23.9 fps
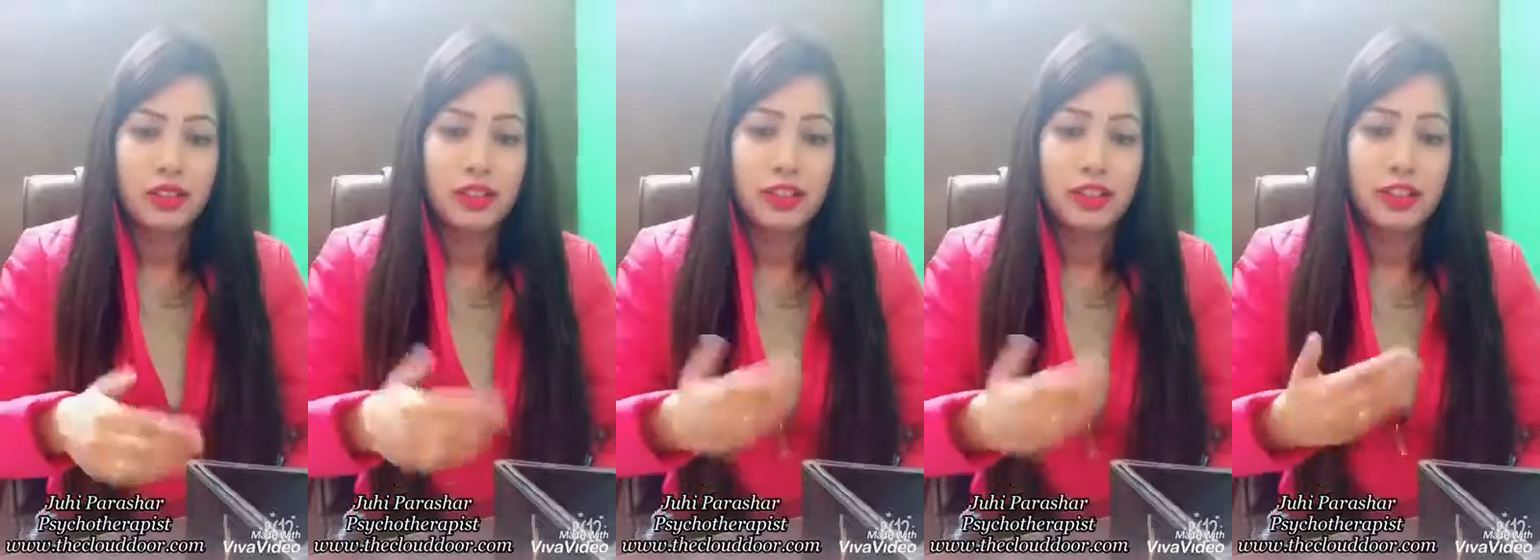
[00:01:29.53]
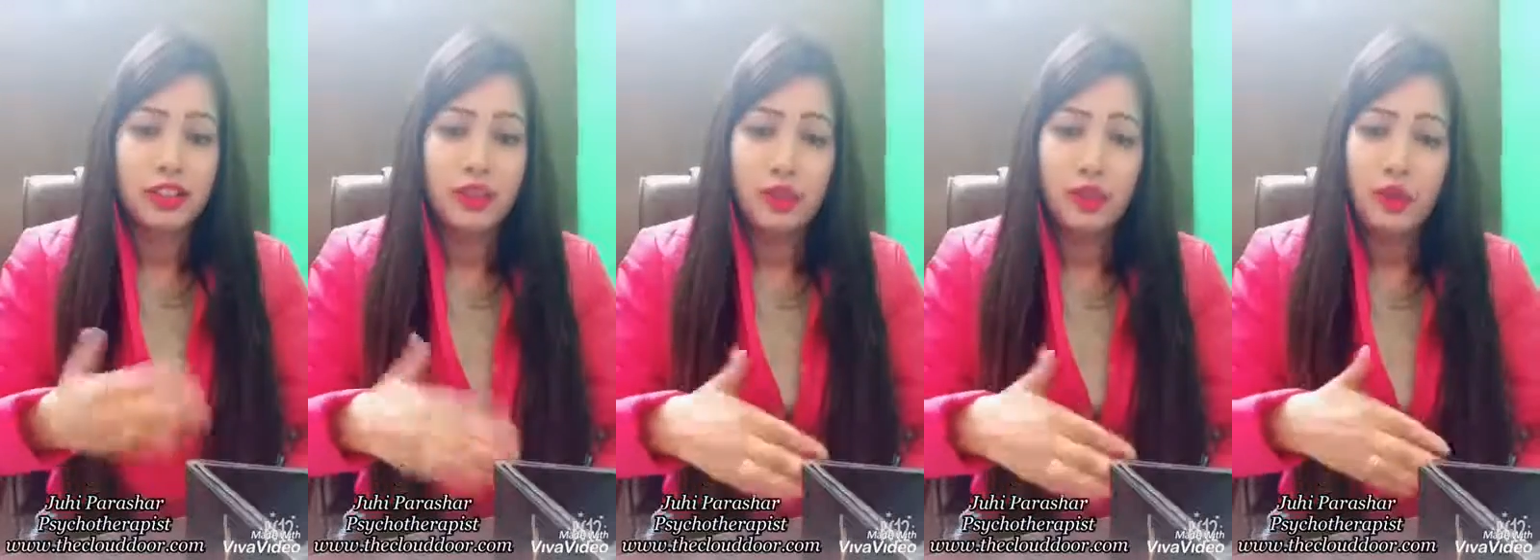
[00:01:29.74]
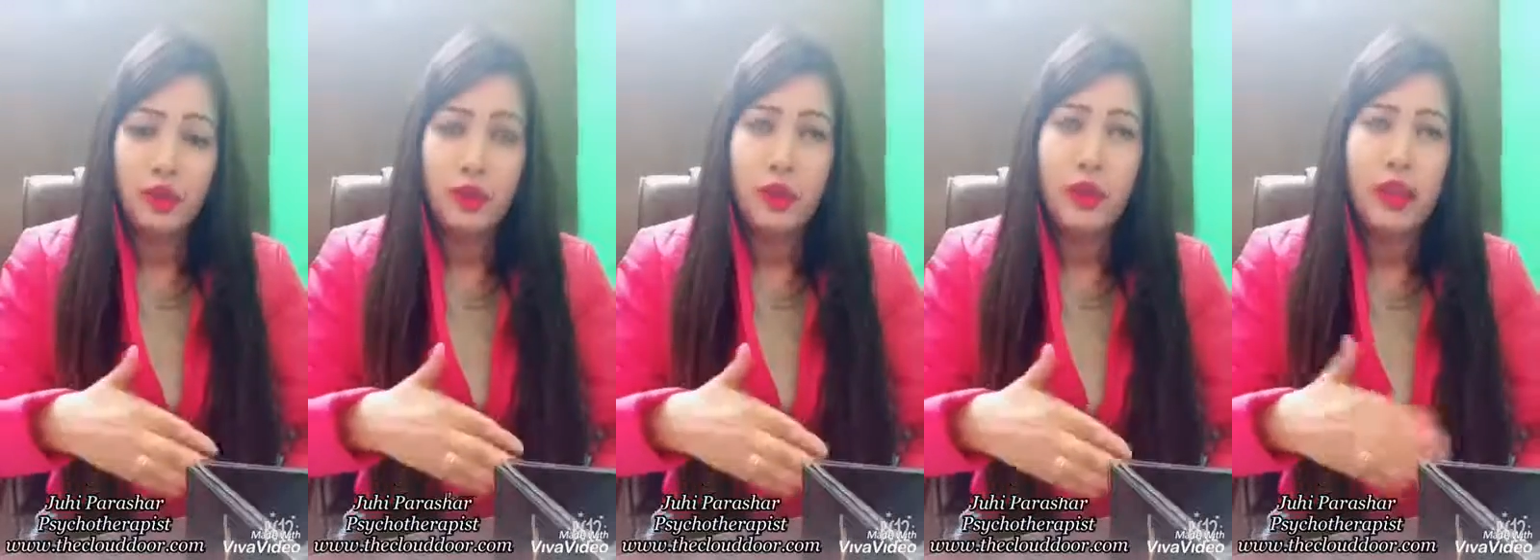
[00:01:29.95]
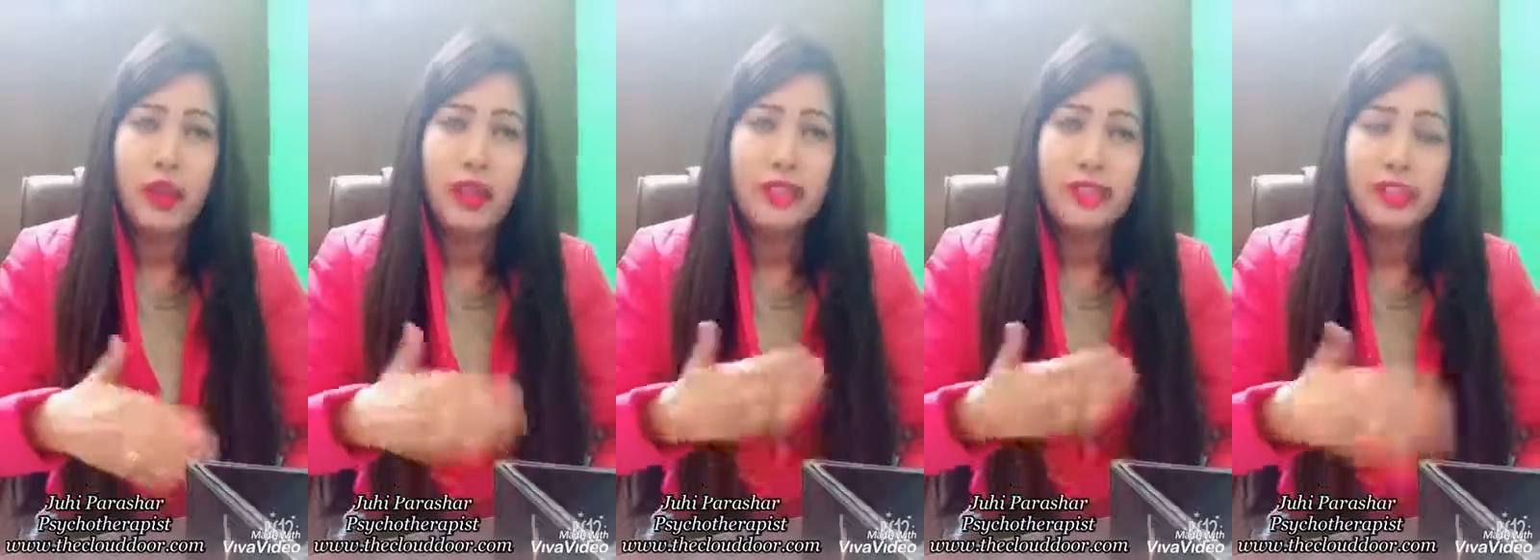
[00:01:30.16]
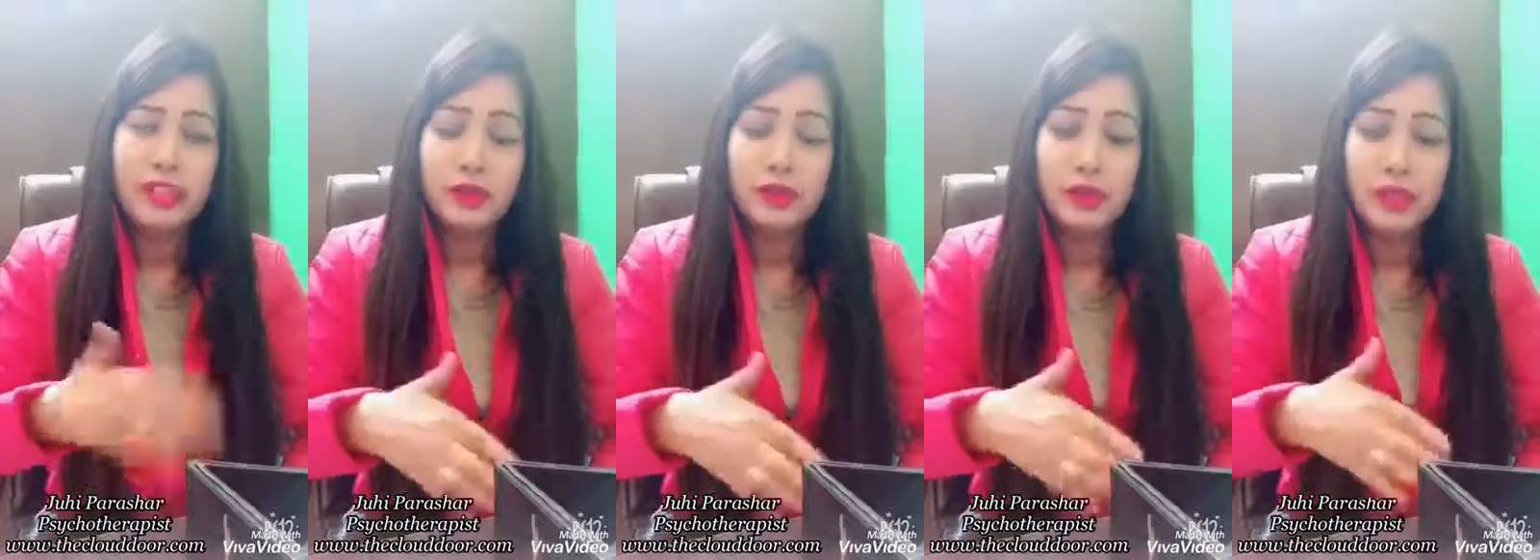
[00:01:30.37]
So as
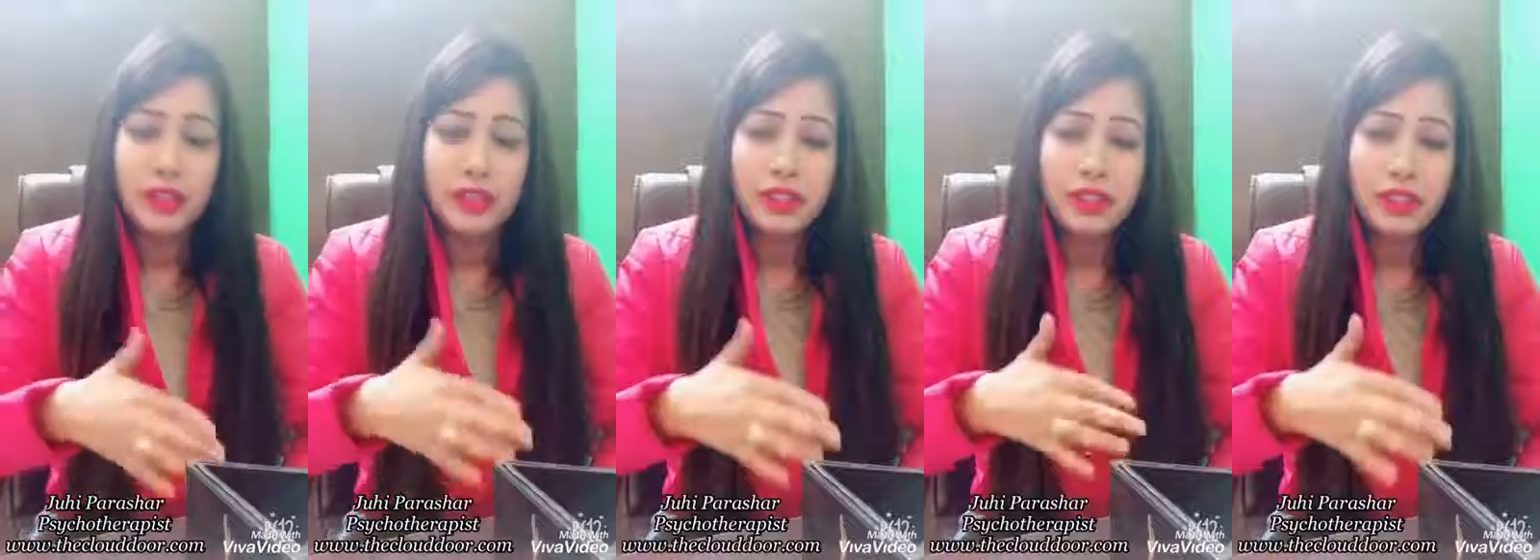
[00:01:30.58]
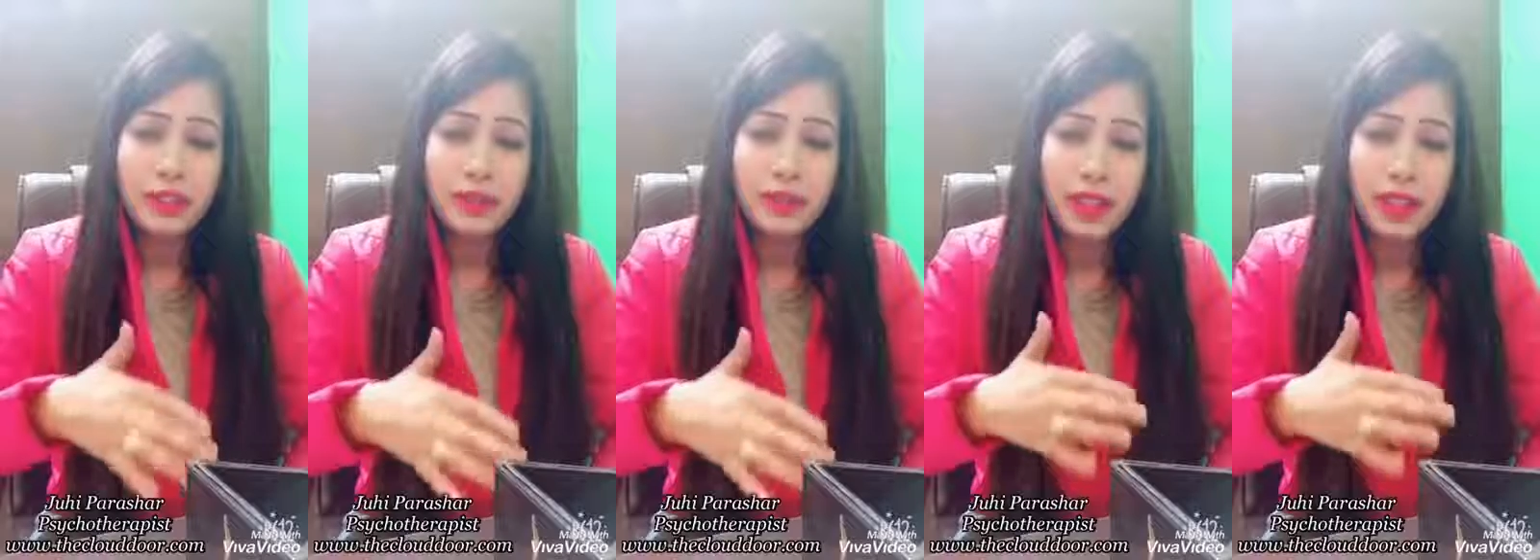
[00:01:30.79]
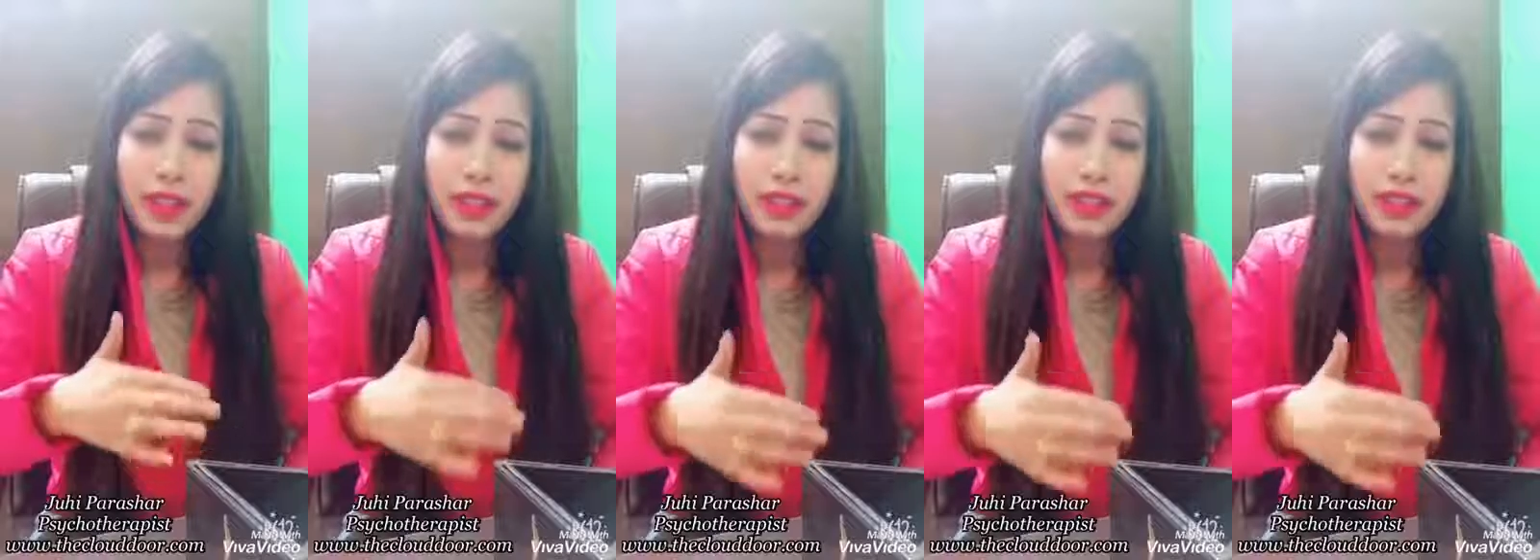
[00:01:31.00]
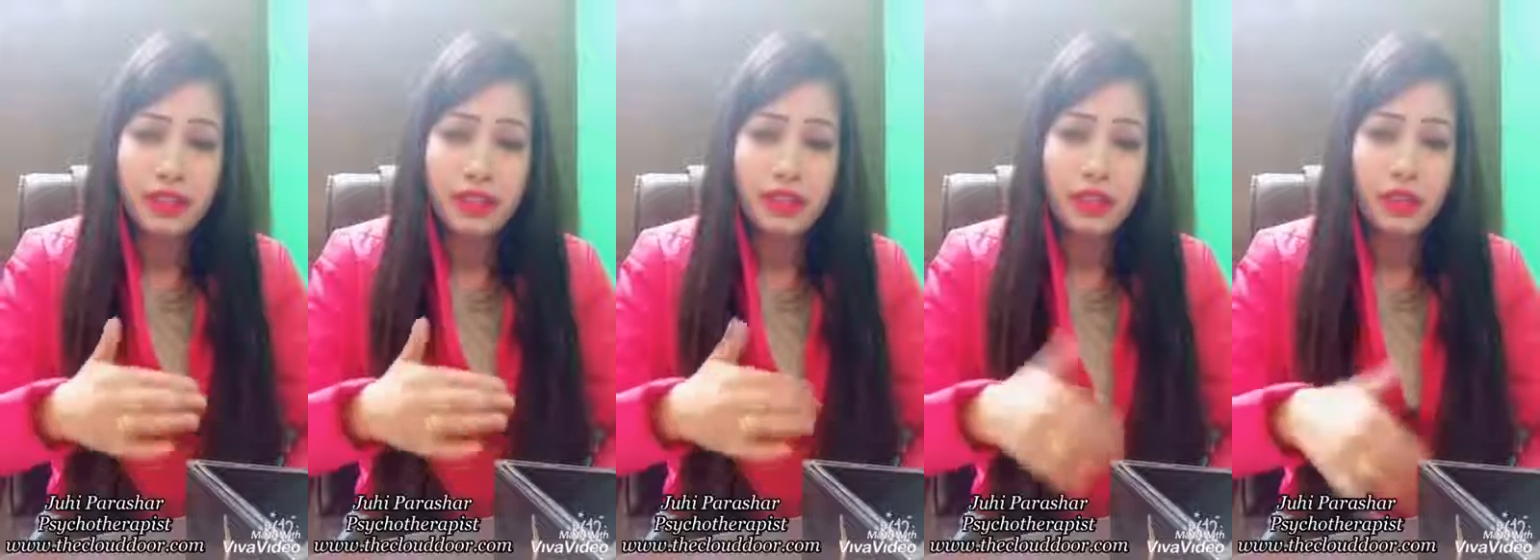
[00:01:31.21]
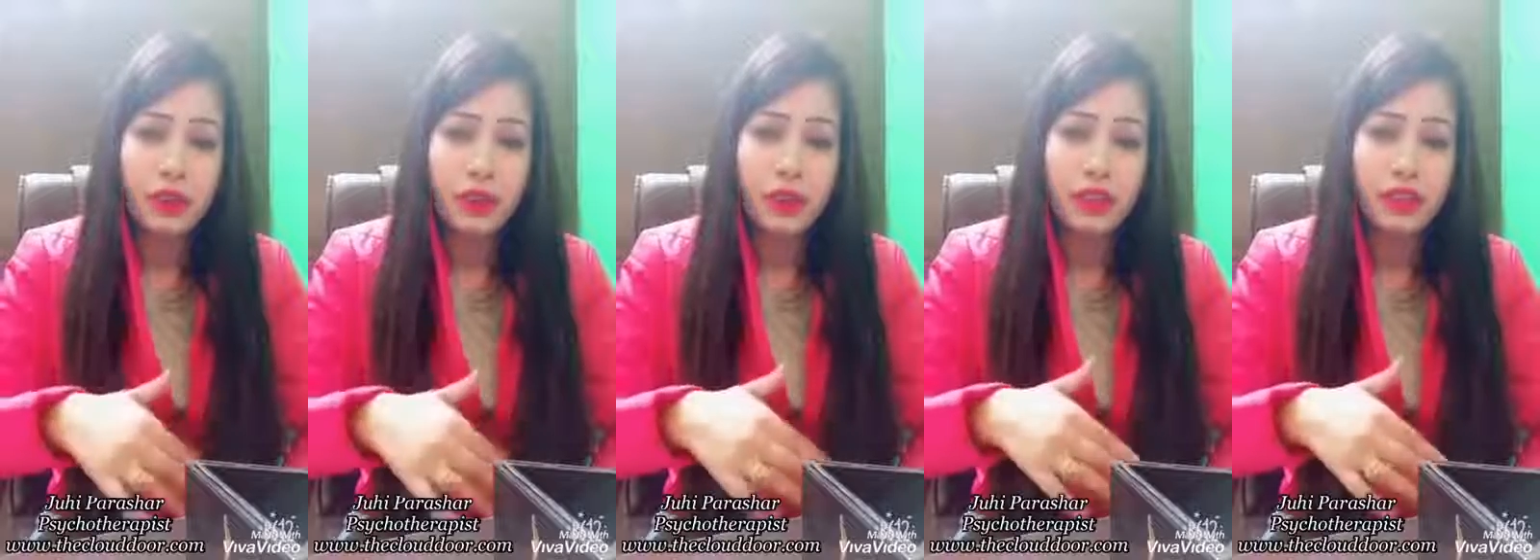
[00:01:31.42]
soon as you get
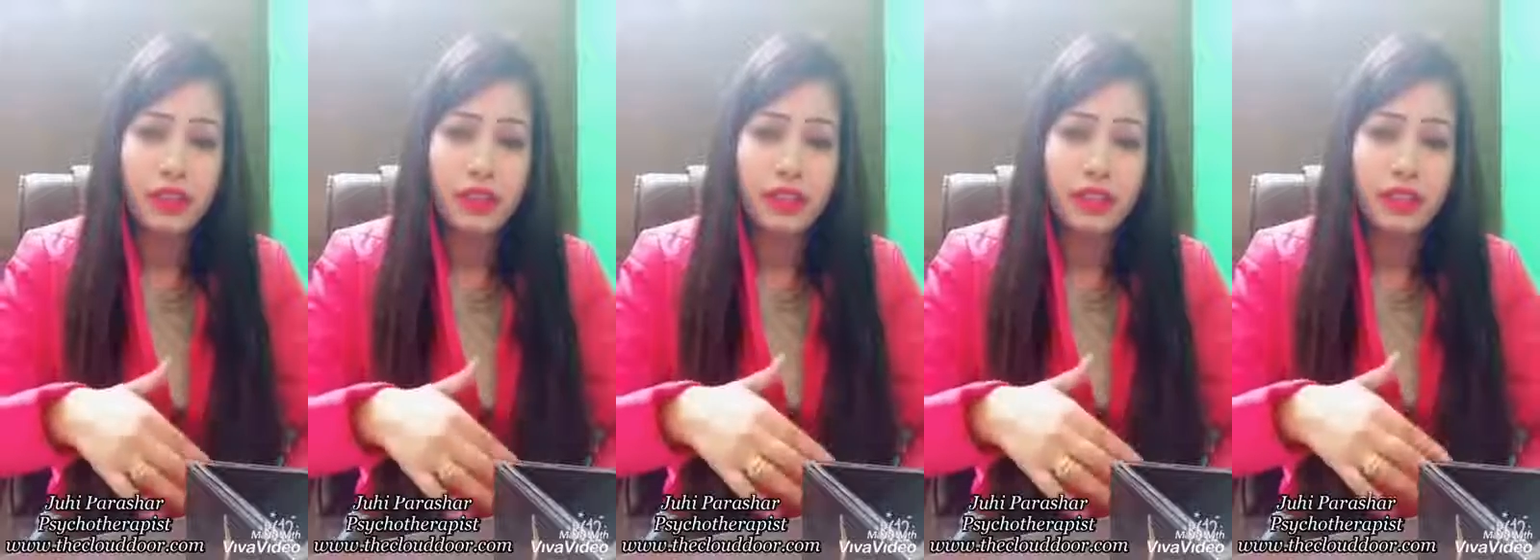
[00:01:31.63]
this thought,